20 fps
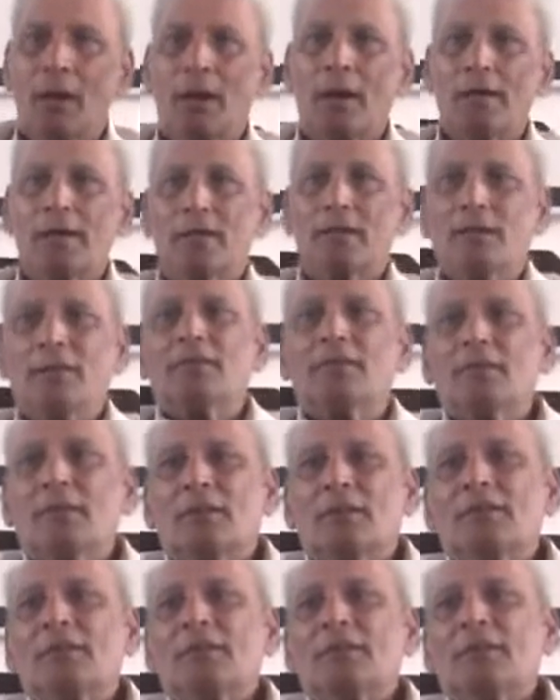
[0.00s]

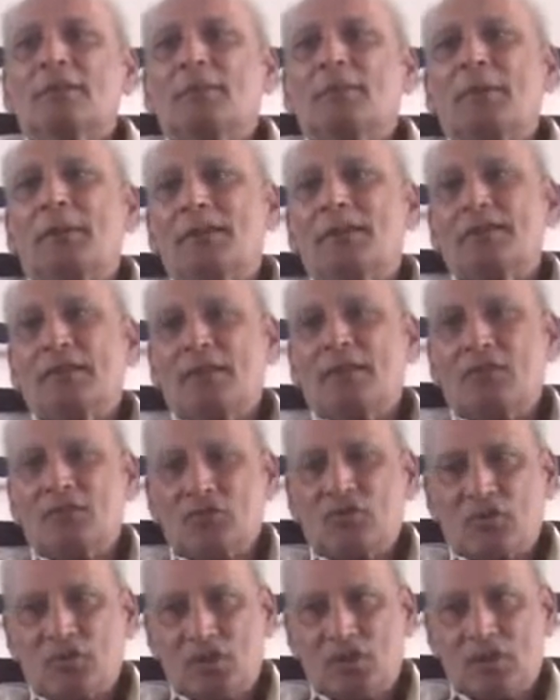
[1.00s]
arpita
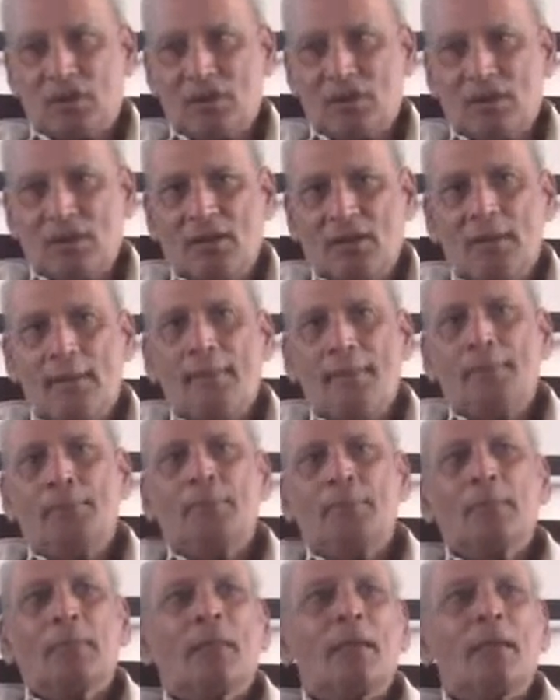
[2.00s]
samasa,